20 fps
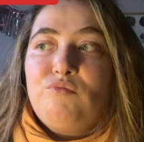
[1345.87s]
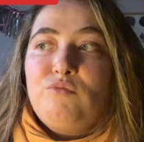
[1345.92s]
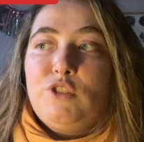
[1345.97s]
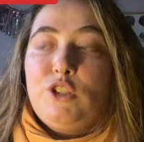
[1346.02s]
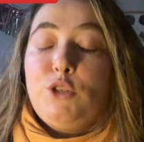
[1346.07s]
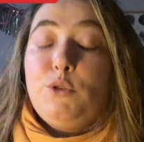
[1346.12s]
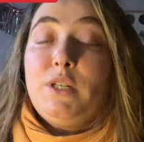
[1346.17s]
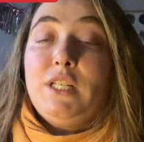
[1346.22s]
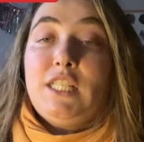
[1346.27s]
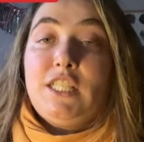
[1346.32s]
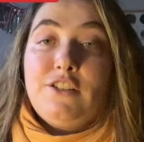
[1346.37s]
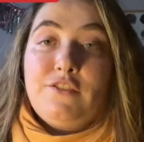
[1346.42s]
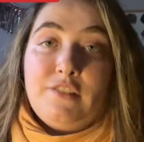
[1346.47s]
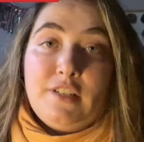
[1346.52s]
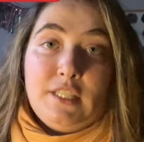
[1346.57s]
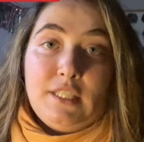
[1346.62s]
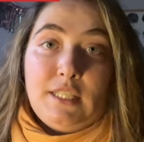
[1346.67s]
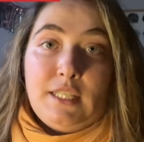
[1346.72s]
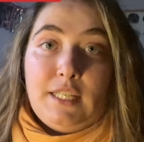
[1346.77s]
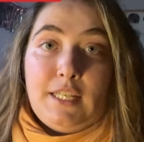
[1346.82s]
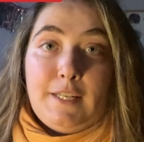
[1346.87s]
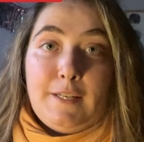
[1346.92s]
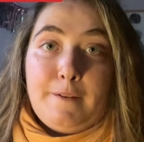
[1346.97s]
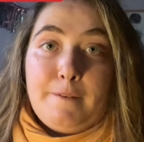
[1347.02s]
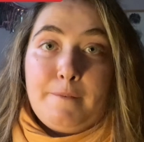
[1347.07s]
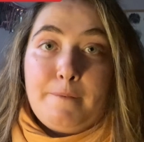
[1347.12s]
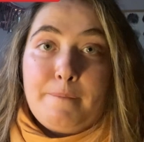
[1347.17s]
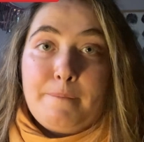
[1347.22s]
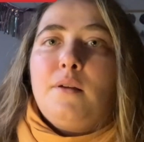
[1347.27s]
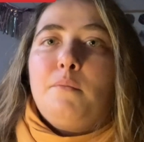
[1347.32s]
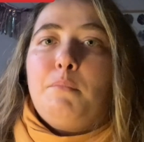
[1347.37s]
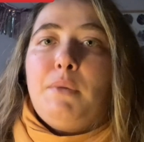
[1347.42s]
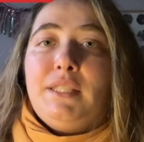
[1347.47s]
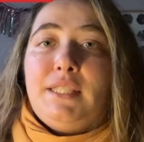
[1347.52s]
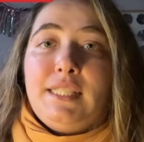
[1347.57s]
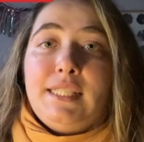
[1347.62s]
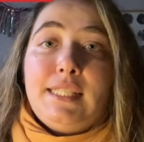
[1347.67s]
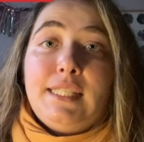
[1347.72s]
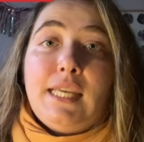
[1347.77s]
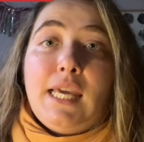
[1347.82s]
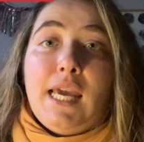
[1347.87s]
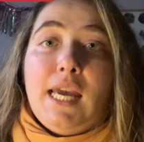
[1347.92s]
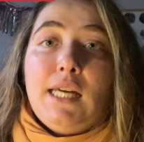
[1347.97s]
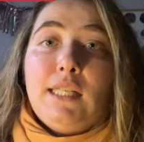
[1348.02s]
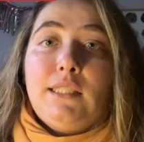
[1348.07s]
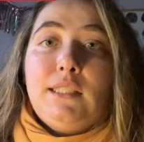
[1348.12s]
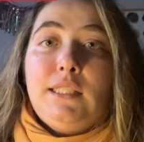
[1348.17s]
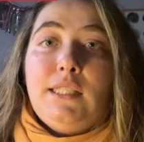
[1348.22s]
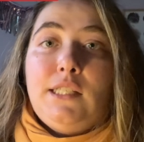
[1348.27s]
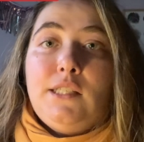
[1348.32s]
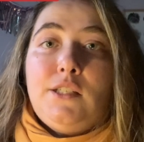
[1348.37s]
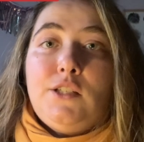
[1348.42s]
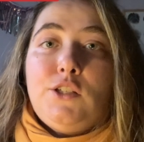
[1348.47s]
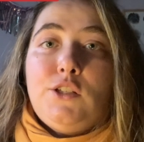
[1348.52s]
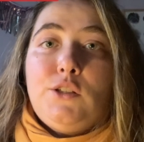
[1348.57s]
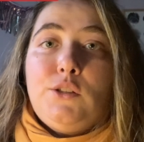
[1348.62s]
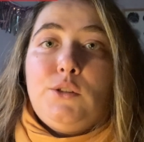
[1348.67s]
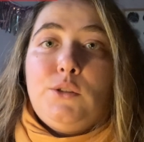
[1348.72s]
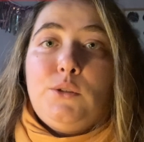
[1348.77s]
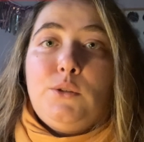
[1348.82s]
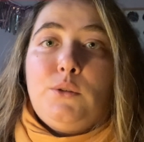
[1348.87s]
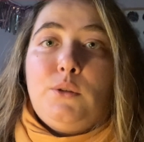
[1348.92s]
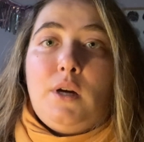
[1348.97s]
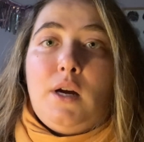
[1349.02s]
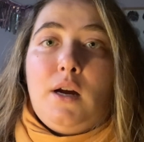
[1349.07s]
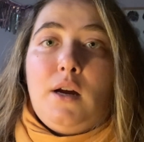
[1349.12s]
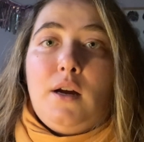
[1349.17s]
do it differently, but this can lead to